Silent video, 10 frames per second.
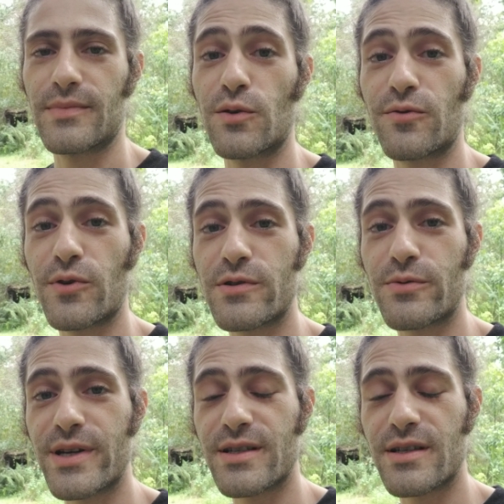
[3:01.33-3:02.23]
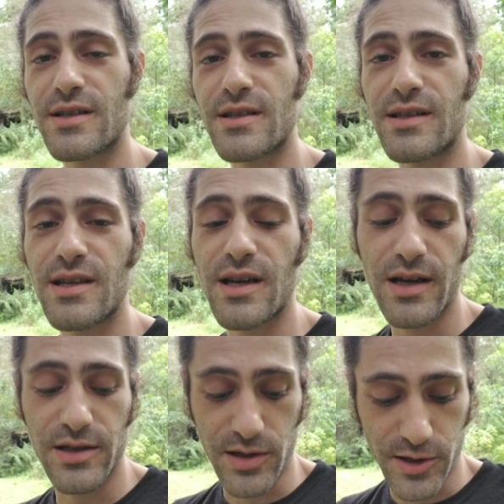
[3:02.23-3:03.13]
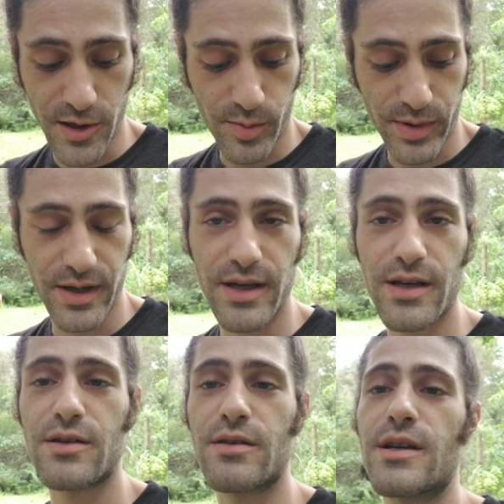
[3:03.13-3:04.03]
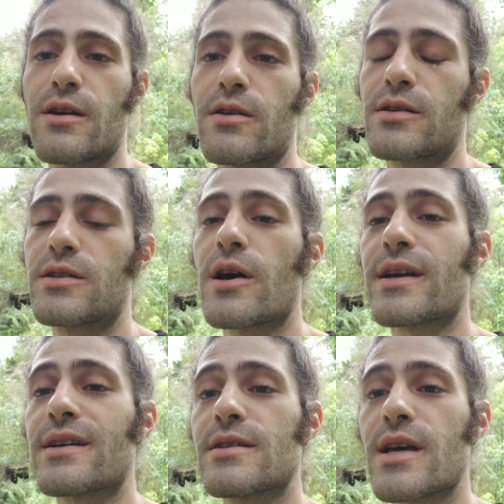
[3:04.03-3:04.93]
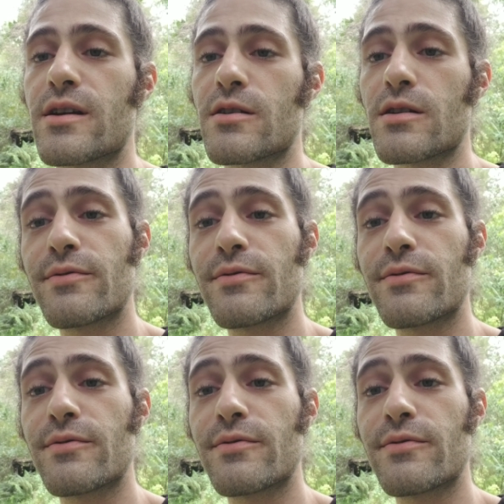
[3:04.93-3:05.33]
The first reason is, let's say I dump it into the airtight container.